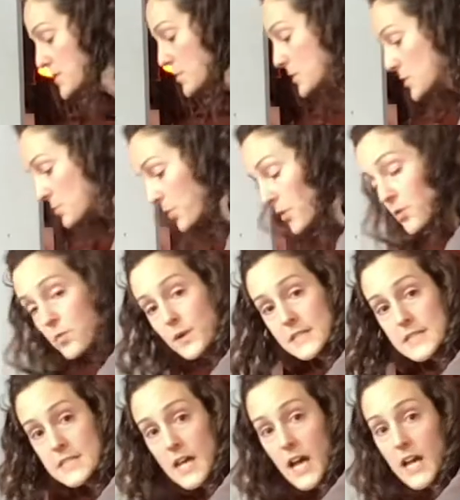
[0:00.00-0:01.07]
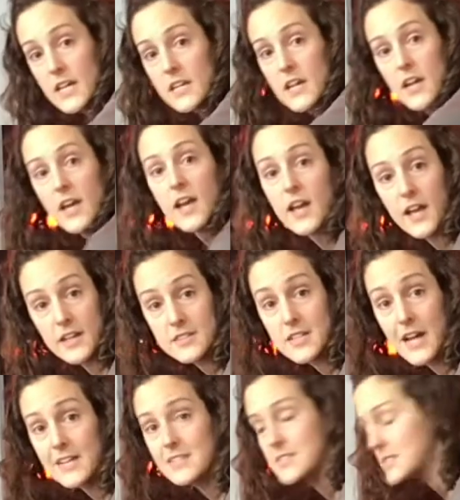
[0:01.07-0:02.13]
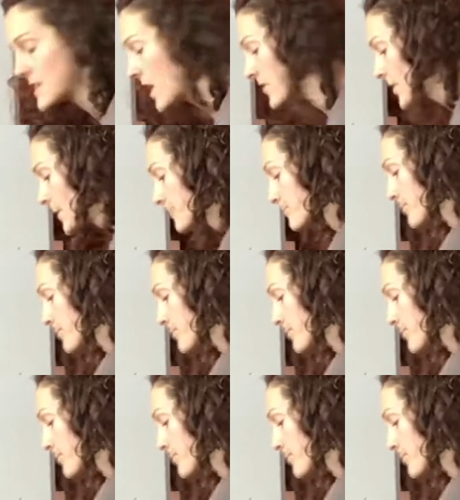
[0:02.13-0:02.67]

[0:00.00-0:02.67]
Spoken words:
So when you pull one side, it tightens the other.